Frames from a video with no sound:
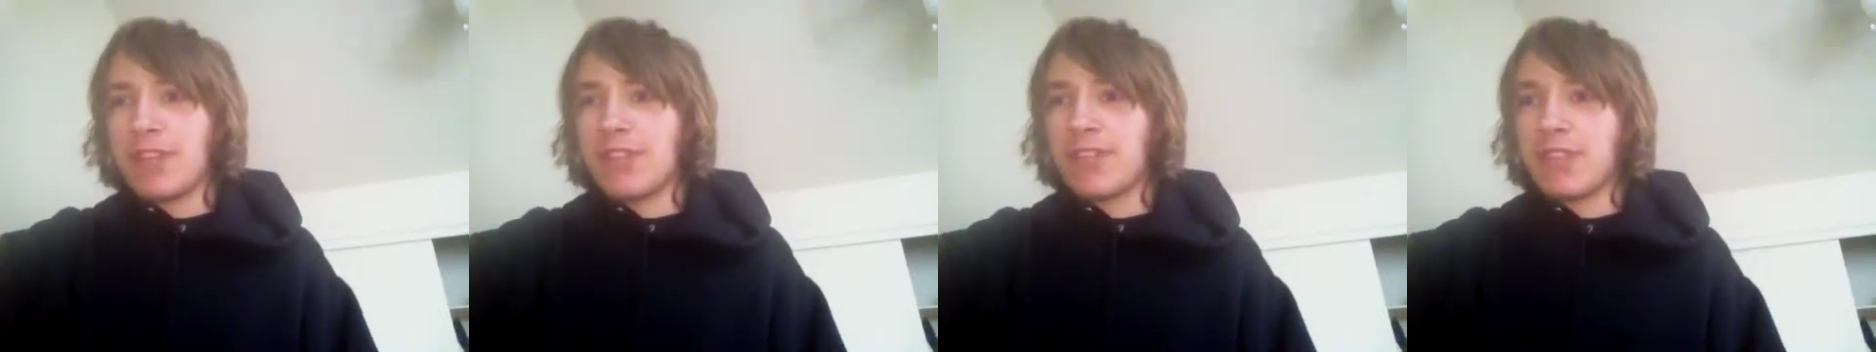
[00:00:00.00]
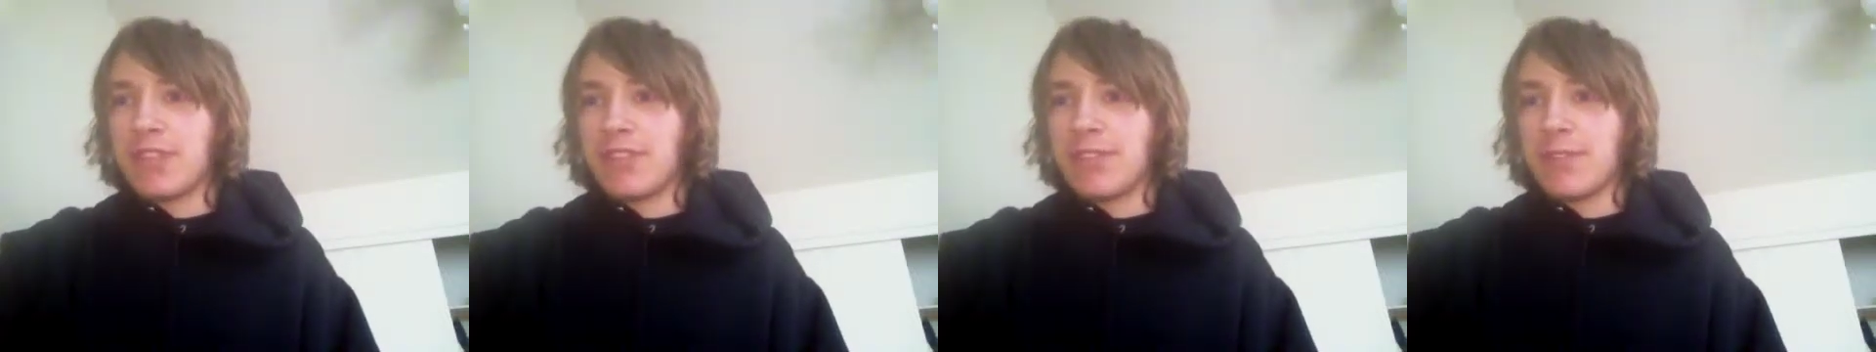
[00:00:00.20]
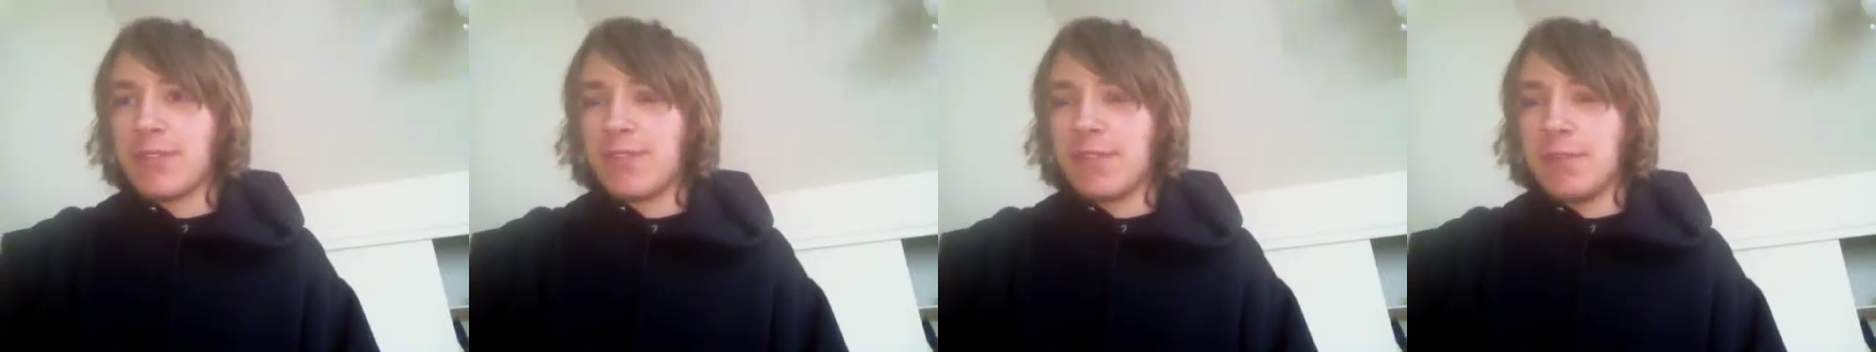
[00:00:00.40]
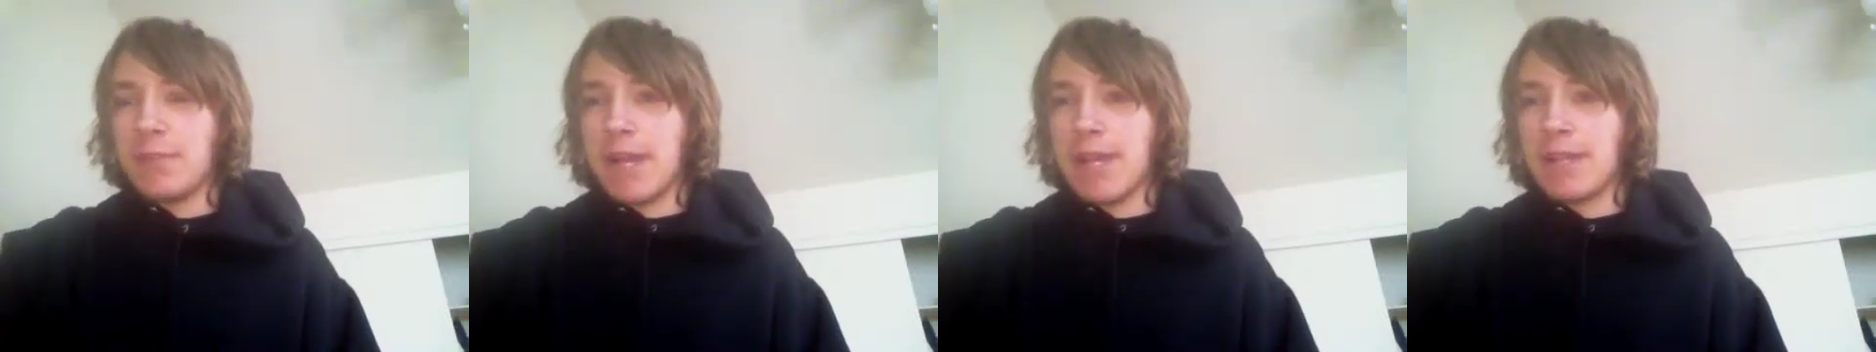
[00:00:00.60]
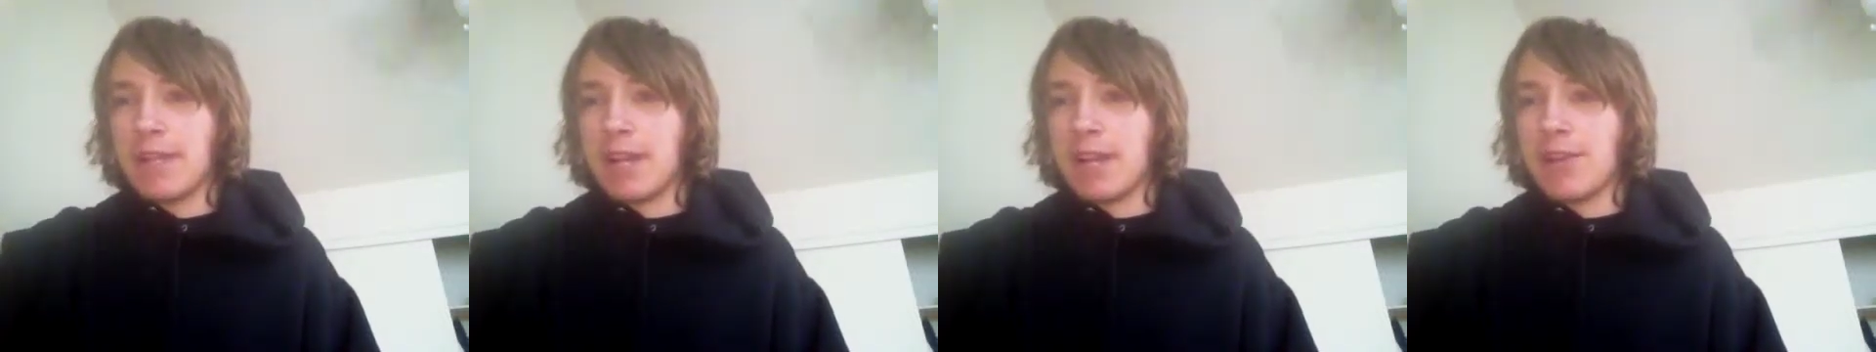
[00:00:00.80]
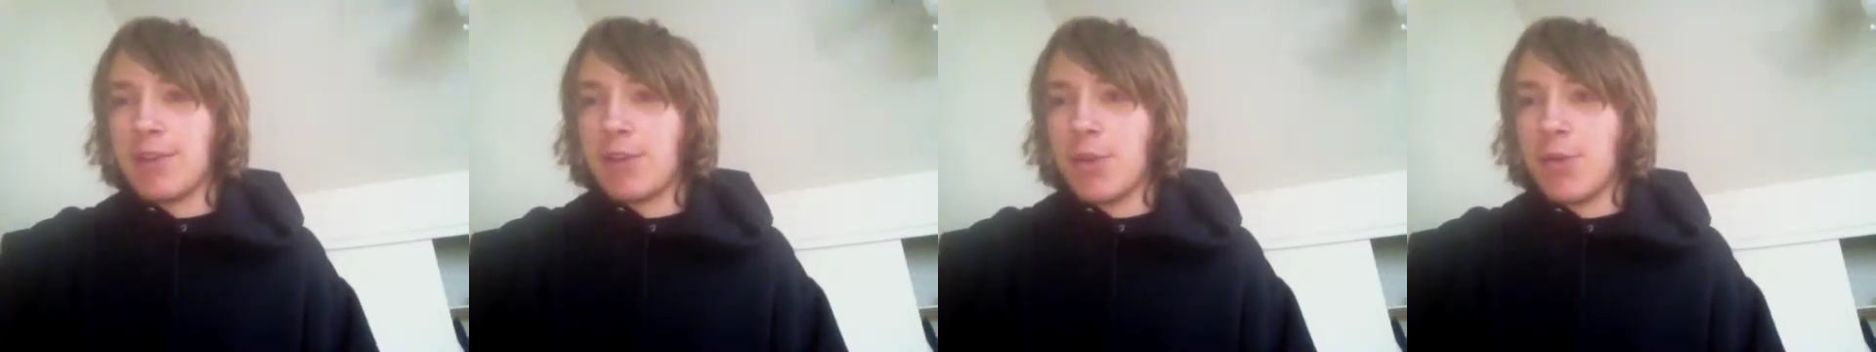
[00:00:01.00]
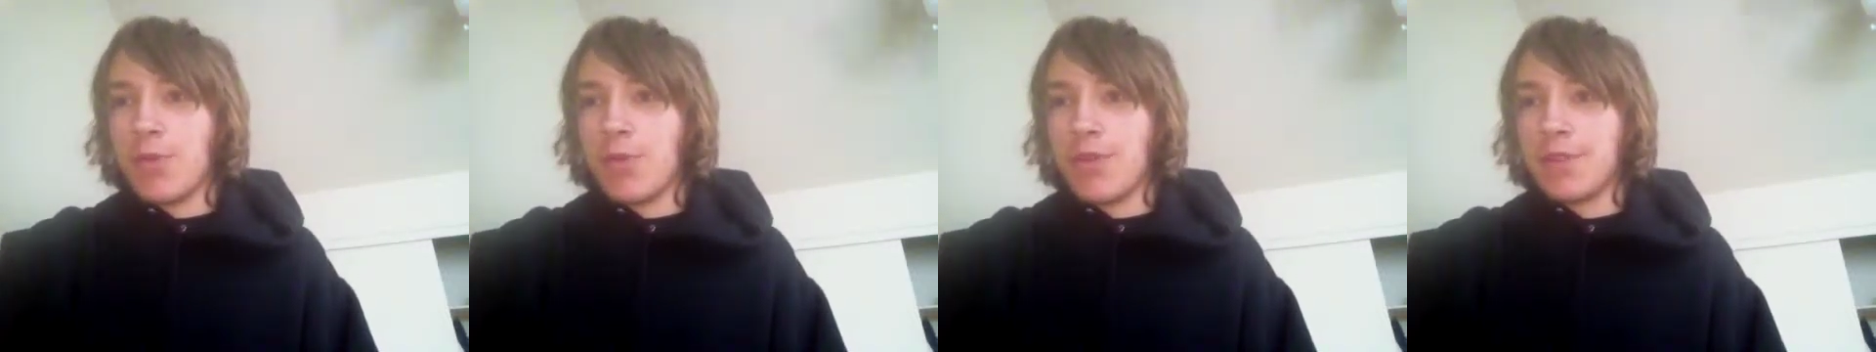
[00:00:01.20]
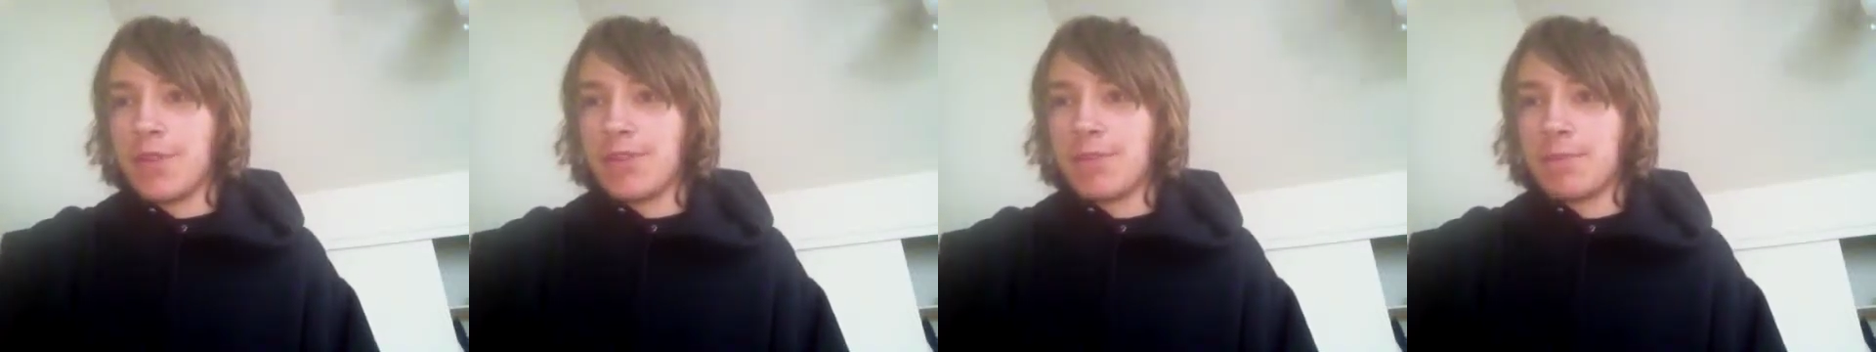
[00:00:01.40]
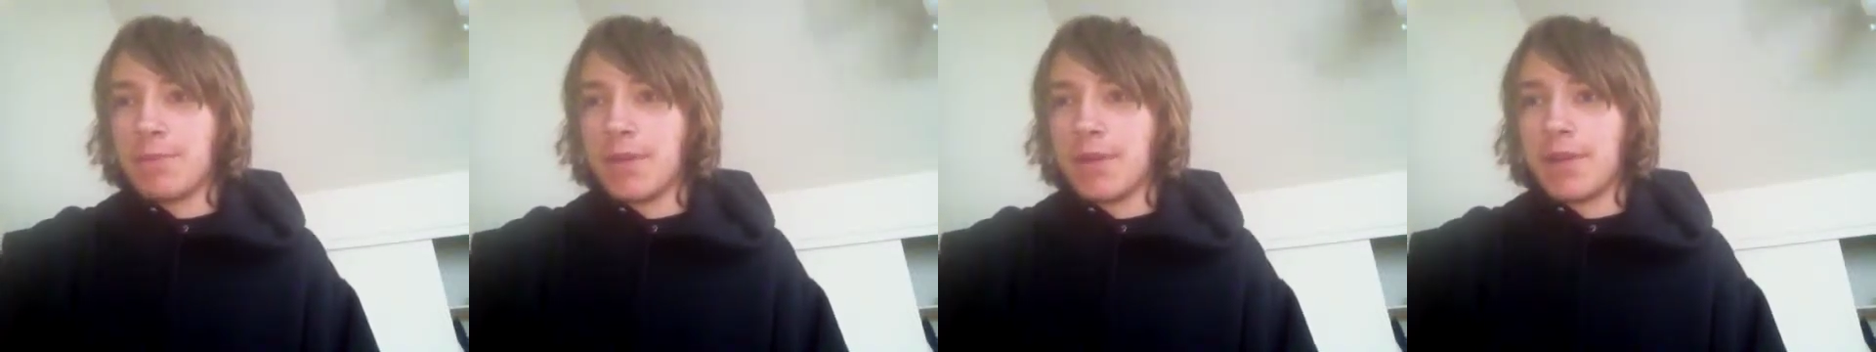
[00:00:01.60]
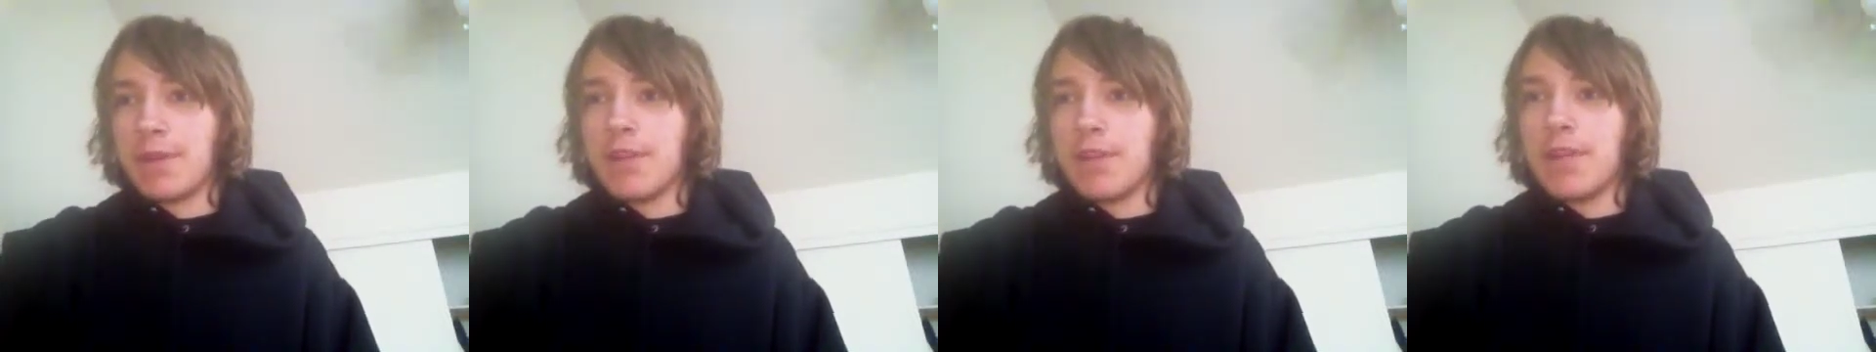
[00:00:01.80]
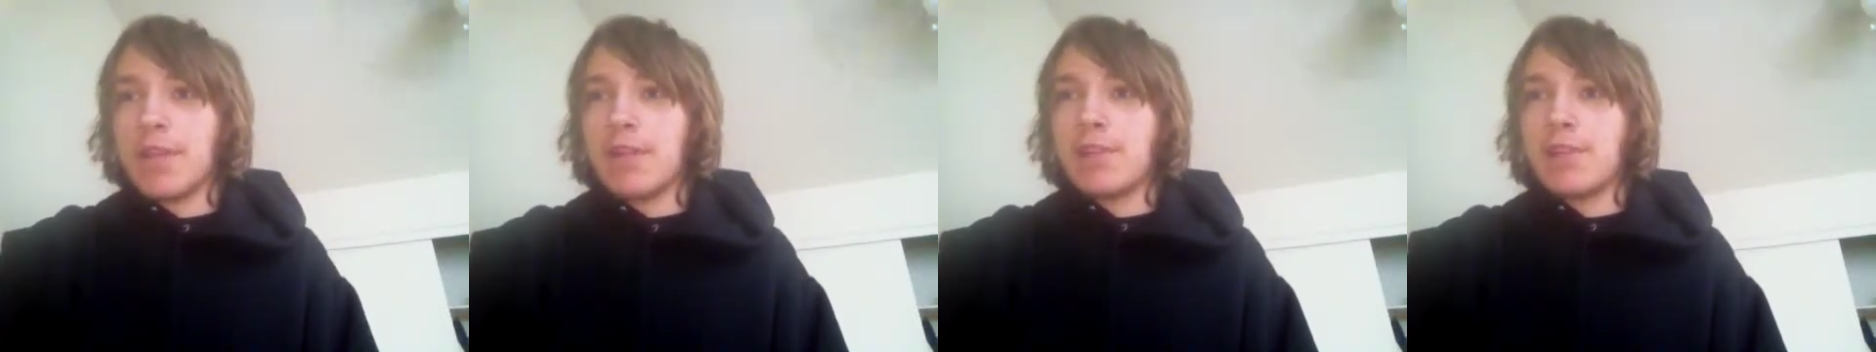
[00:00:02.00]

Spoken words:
extensively might not know this, but